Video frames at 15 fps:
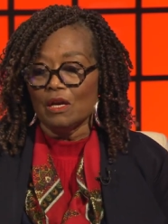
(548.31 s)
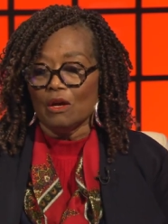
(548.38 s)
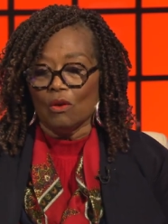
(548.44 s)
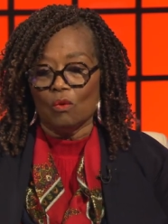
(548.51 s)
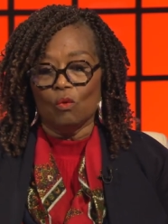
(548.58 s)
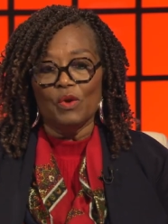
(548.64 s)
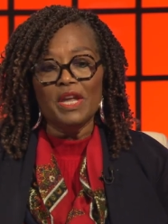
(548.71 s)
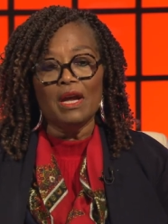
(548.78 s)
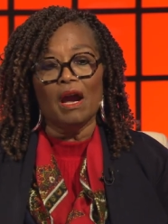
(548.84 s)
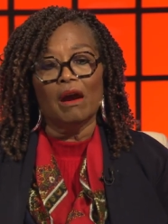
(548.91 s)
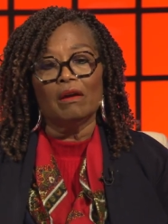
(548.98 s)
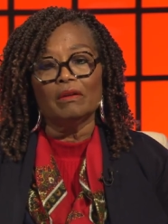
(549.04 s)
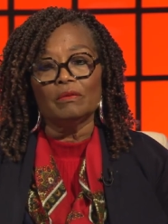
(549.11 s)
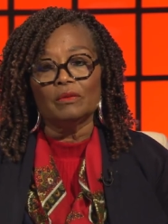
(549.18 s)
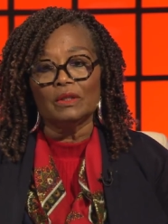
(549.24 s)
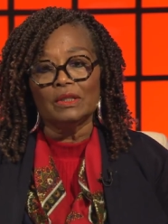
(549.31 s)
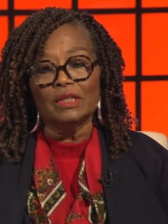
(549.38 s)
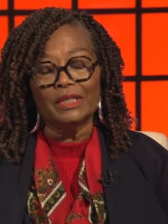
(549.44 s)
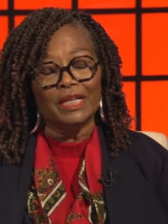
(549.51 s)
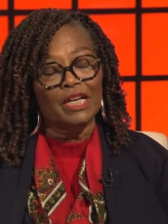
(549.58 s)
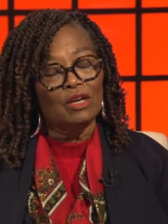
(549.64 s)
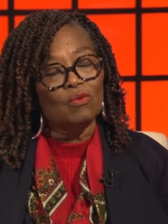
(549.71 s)
We are
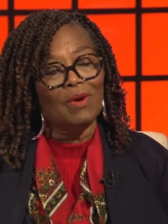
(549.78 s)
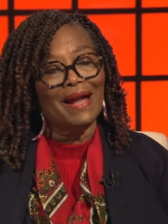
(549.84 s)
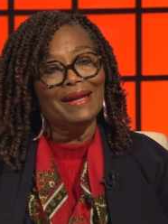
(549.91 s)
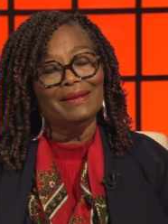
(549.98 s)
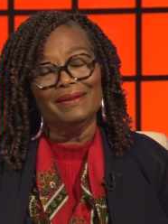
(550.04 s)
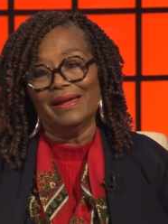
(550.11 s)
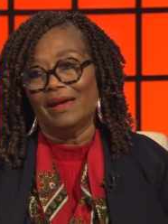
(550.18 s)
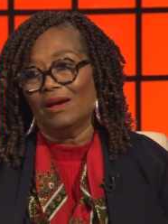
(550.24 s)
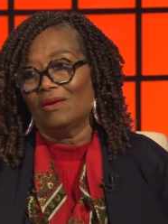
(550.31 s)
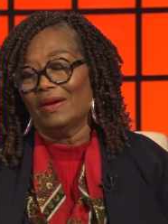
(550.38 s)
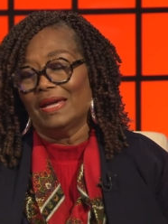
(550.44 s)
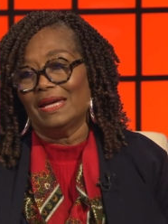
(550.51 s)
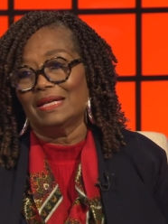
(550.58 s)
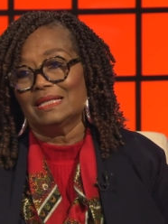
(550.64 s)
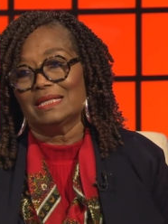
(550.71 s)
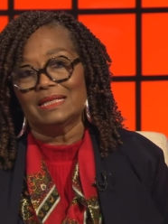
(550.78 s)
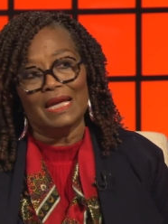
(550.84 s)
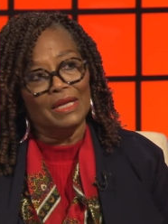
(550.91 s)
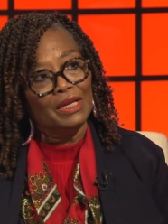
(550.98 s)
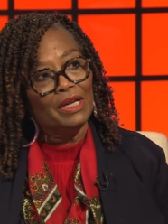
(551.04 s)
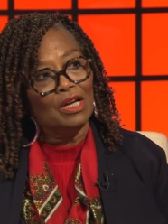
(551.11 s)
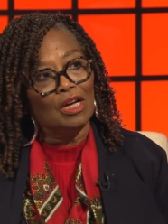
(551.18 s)
looking right now at
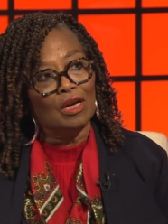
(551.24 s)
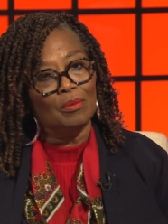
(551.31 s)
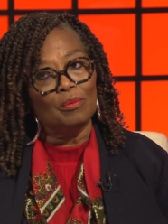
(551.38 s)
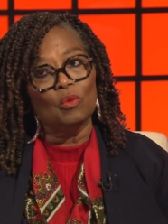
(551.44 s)
setting up